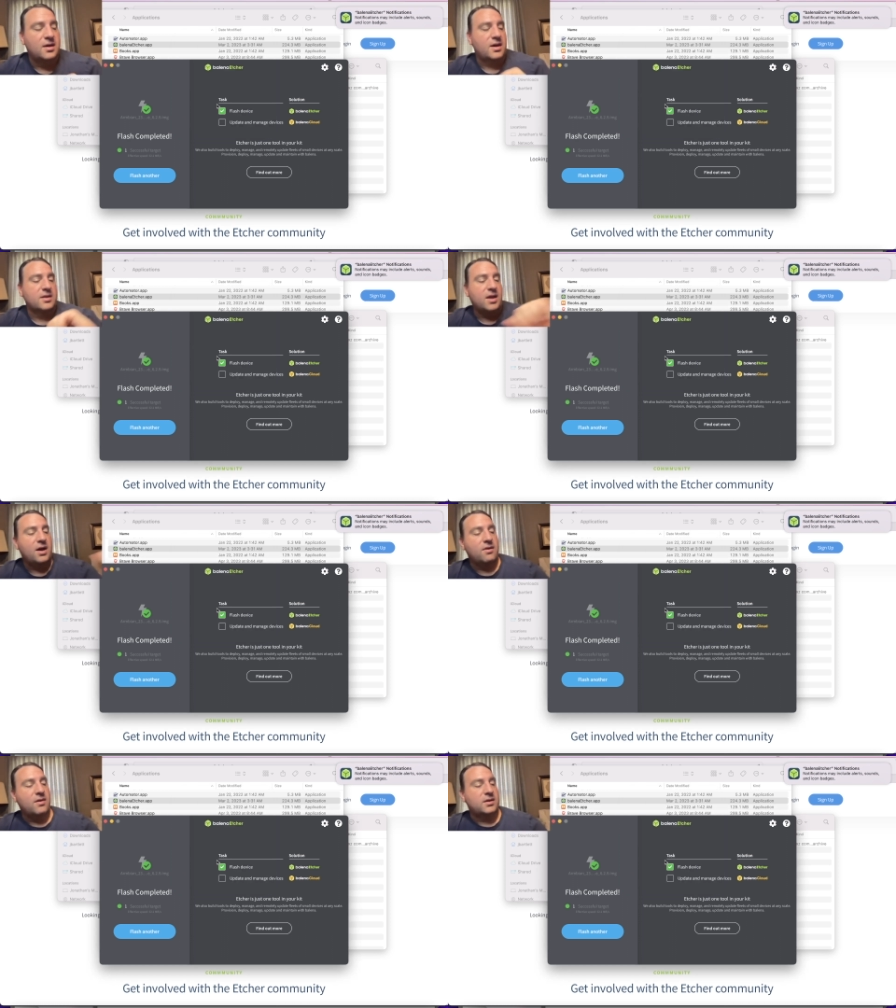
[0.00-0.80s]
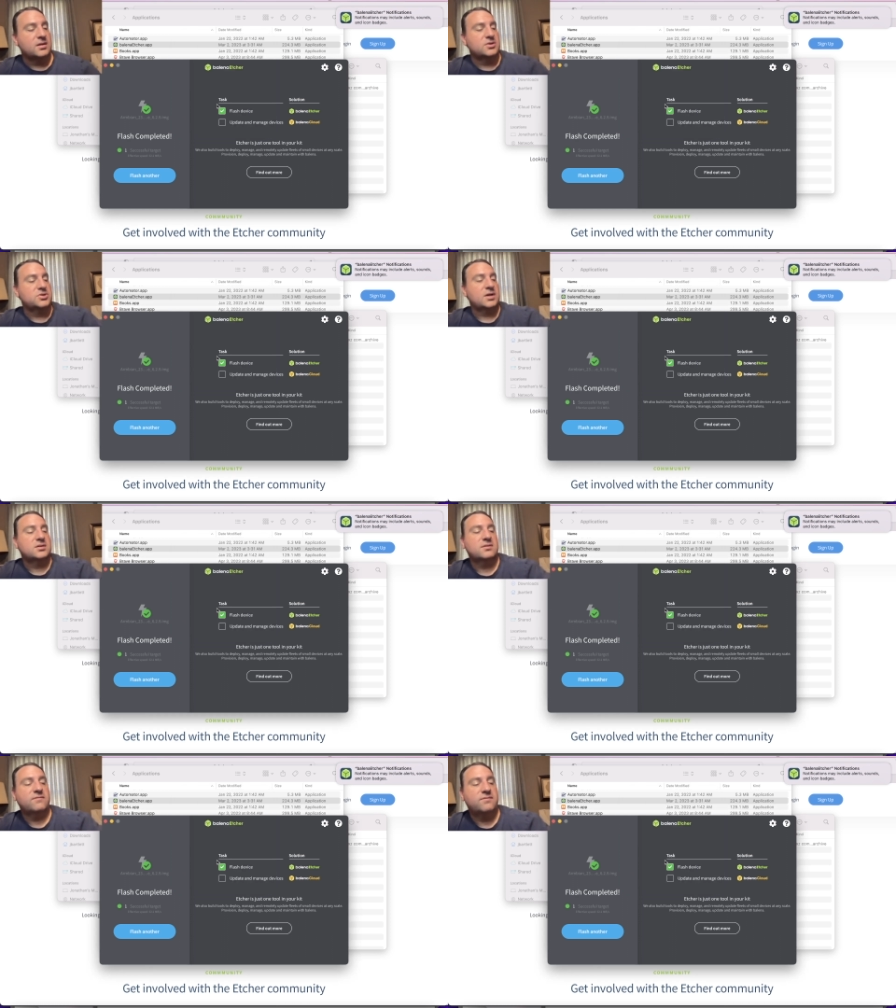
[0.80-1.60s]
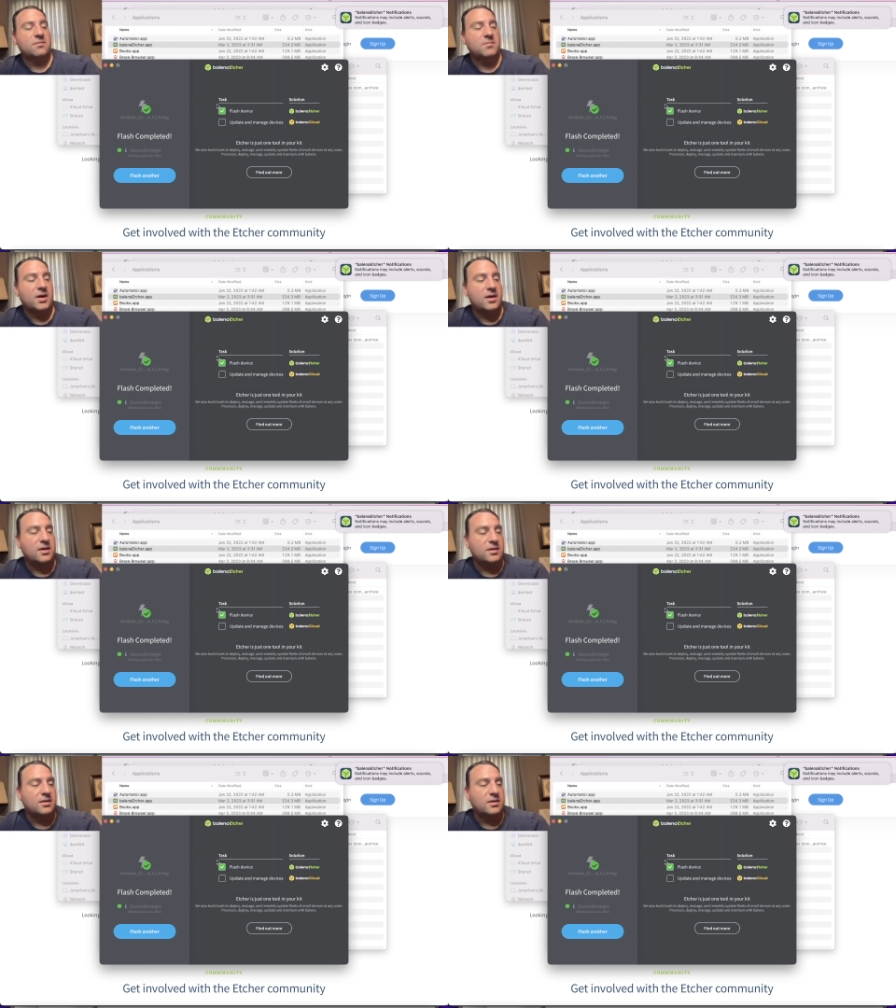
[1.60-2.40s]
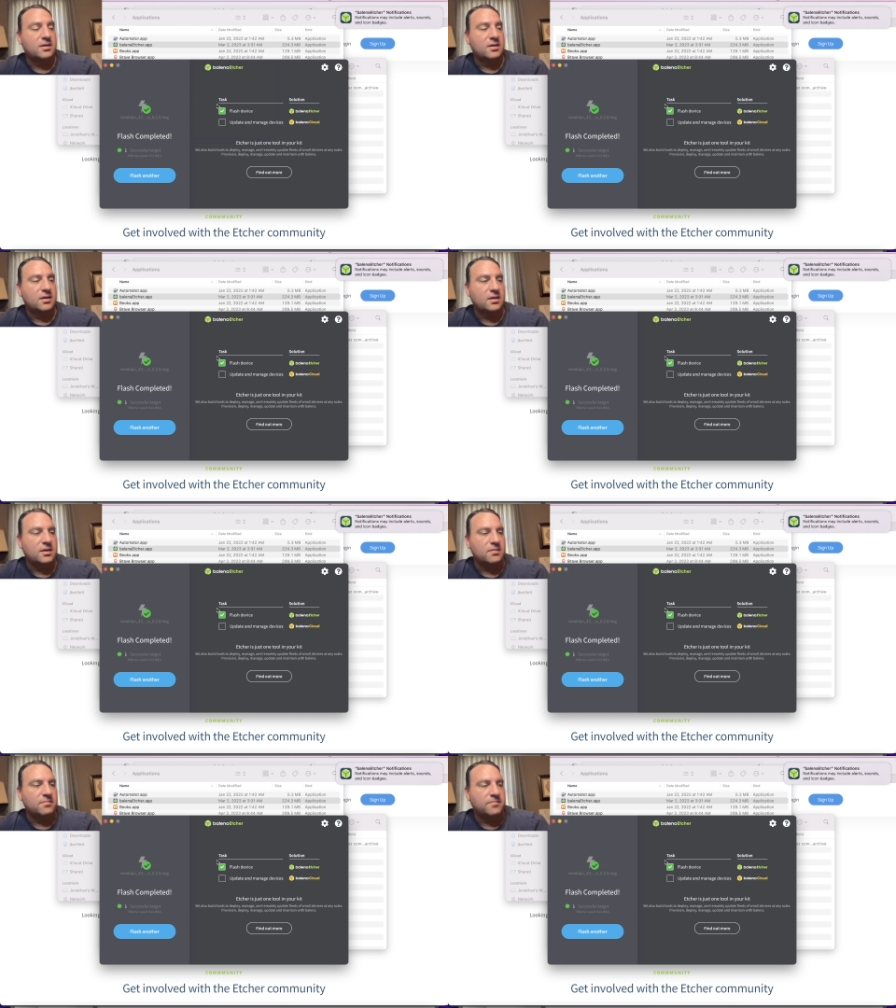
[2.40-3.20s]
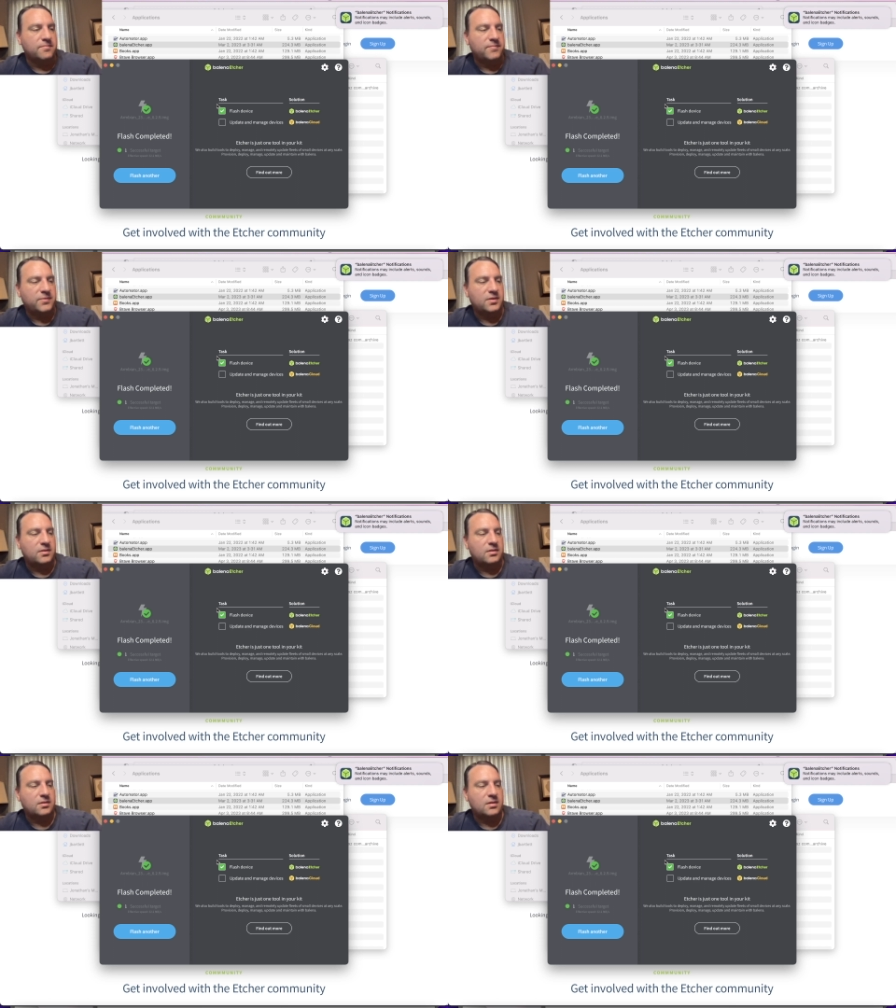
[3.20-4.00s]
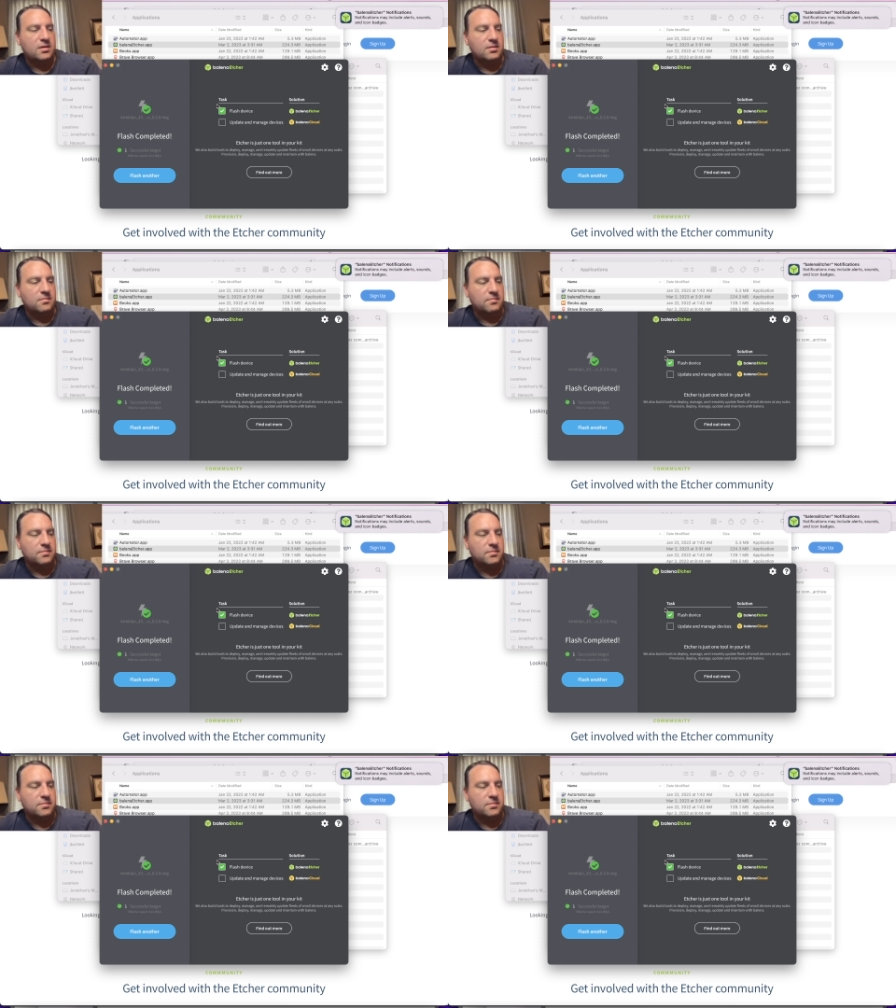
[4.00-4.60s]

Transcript: And now I can eject it from my, um, um,